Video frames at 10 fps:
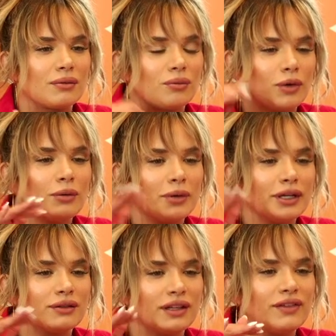where were
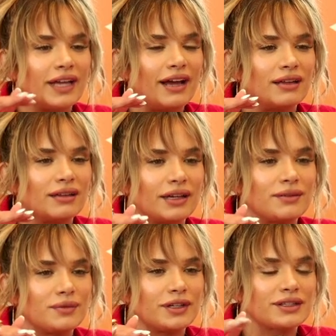you living at? Like
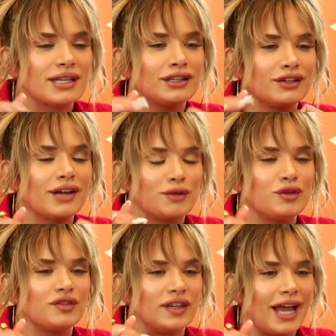you're saying you got to
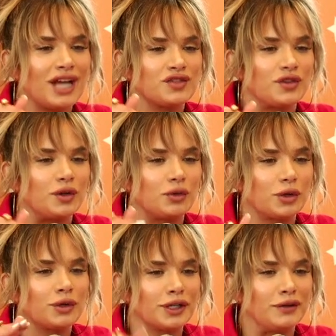move to Nashville. Where
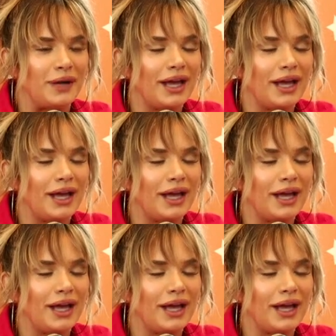were you at?